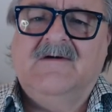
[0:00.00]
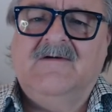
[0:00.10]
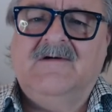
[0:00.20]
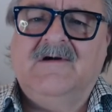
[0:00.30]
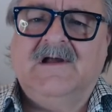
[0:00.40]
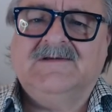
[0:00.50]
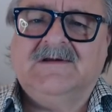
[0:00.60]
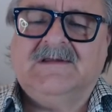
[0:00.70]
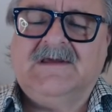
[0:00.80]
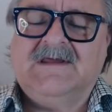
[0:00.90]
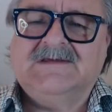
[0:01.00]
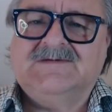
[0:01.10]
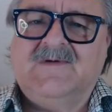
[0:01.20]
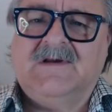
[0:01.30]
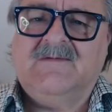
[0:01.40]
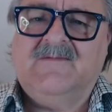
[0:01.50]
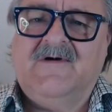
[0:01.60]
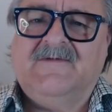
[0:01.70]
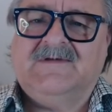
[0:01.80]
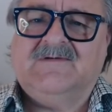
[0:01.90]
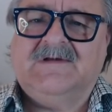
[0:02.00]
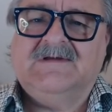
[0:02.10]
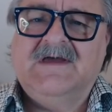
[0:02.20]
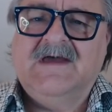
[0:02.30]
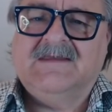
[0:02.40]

Or alternately, they just want to move into a